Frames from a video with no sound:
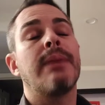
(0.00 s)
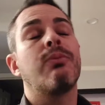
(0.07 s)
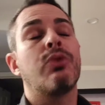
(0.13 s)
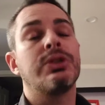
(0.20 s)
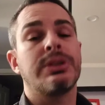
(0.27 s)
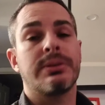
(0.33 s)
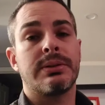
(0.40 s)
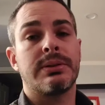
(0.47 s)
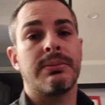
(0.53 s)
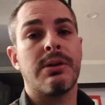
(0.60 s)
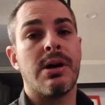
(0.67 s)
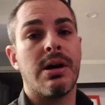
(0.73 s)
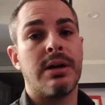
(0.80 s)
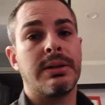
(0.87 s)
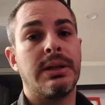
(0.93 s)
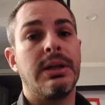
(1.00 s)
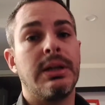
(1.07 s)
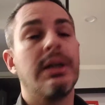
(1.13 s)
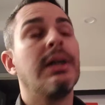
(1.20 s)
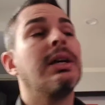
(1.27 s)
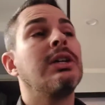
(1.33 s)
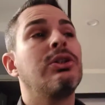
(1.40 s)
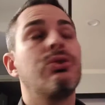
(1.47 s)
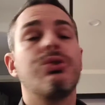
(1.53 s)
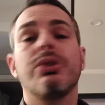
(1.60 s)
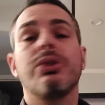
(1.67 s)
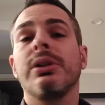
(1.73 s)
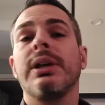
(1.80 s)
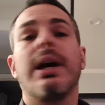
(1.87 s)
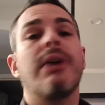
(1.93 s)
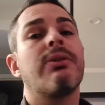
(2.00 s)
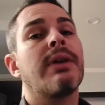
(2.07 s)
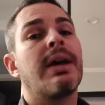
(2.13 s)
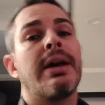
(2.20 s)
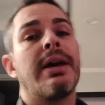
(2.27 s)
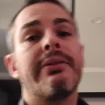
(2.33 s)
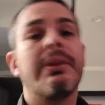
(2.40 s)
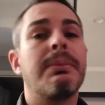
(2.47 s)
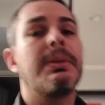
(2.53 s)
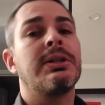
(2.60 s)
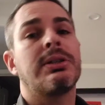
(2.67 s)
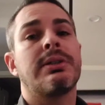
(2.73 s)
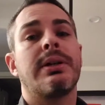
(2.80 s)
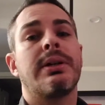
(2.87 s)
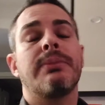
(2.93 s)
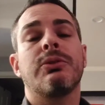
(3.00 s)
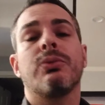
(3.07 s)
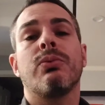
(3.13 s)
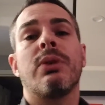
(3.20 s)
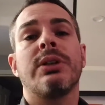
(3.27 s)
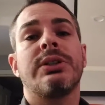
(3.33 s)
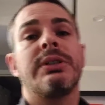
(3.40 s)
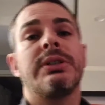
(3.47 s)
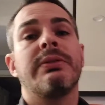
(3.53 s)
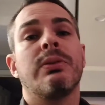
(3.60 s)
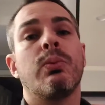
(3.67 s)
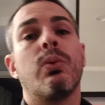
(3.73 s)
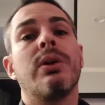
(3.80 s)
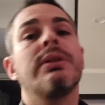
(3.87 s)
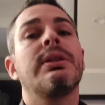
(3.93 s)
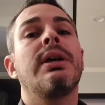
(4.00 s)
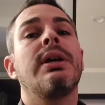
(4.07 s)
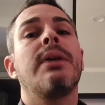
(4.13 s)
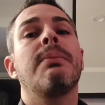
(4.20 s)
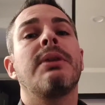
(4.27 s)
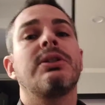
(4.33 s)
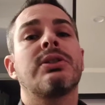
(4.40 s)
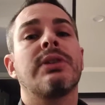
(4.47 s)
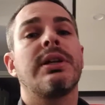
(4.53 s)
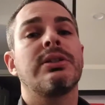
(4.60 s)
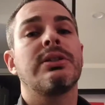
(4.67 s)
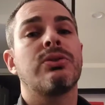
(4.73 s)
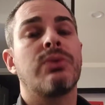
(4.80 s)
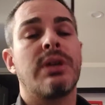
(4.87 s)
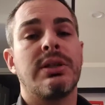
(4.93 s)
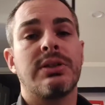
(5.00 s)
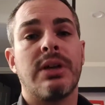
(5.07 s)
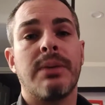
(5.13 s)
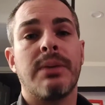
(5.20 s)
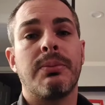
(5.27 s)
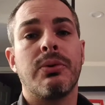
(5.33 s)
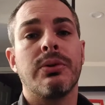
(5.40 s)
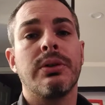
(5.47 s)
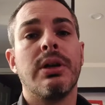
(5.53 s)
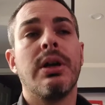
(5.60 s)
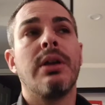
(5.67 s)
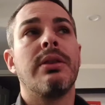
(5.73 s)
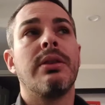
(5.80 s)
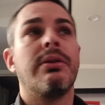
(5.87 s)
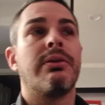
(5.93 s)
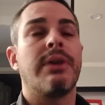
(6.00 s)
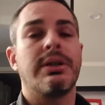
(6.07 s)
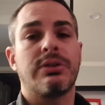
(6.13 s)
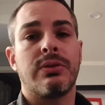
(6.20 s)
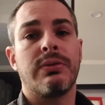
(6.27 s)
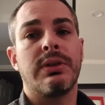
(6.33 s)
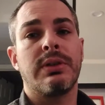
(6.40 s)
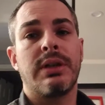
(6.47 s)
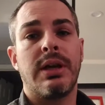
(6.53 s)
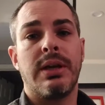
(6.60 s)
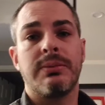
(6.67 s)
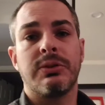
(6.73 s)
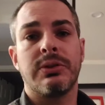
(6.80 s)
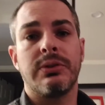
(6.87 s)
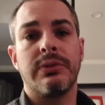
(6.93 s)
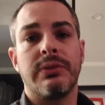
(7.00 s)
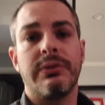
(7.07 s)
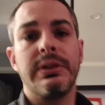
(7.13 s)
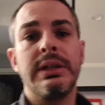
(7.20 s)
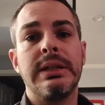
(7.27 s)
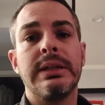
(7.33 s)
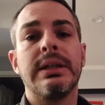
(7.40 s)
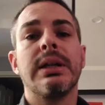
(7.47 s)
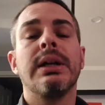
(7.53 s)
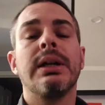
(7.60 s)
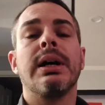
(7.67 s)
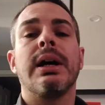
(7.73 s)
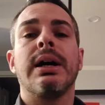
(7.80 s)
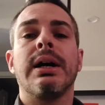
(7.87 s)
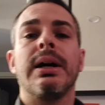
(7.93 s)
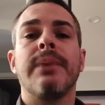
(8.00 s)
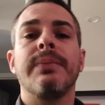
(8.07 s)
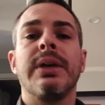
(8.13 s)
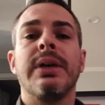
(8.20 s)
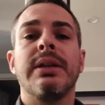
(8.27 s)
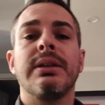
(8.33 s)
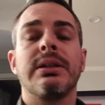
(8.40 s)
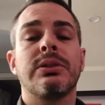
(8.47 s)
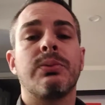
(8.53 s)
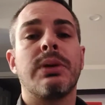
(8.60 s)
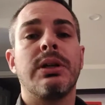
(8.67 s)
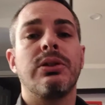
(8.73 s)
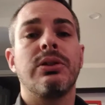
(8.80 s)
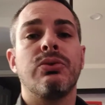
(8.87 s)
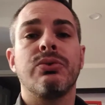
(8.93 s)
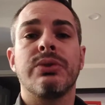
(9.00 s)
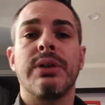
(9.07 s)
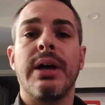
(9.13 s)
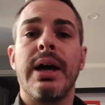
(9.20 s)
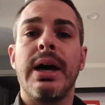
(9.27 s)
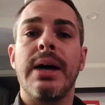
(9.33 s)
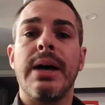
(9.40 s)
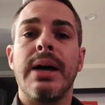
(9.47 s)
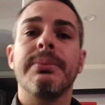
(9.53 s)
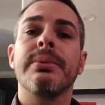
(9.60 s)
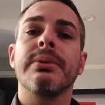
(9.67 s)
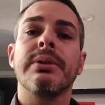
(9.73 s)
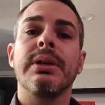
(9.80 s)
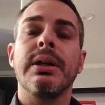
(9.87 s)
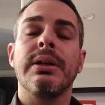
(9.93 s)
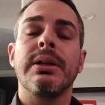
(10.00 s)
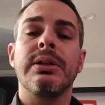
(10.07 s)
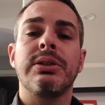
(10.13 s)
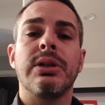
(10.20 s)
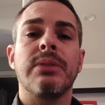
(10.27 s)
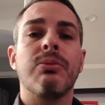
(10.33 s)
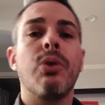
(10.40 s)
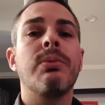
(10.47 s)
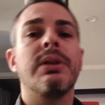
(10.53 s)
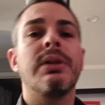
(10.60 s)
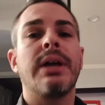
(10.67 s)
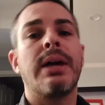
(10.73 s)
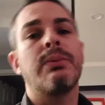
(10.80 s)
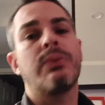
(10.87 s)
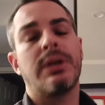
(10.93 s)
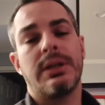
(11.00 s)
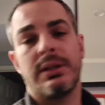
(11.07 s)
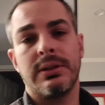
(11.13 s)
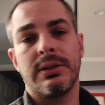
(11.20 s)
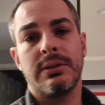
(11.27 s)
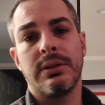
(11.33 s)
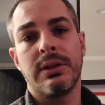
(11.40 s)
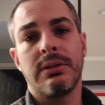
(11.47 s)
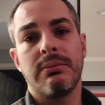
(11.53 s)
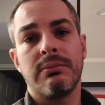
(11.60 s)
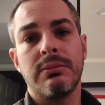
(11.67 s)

I'm watching some hockey. Usually I don't have that much time to watch even one game, much less to catch up on the rest of the games in the league. And that's where I use the app, the NHL mobile app, where I can,